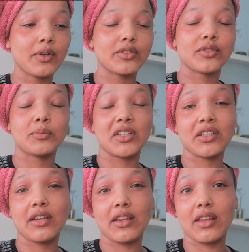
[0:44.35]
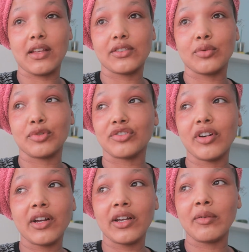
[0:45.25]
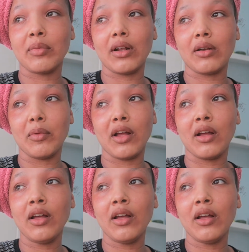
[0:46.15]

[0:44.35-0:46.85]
because my skin gets super dry, blah blah blah.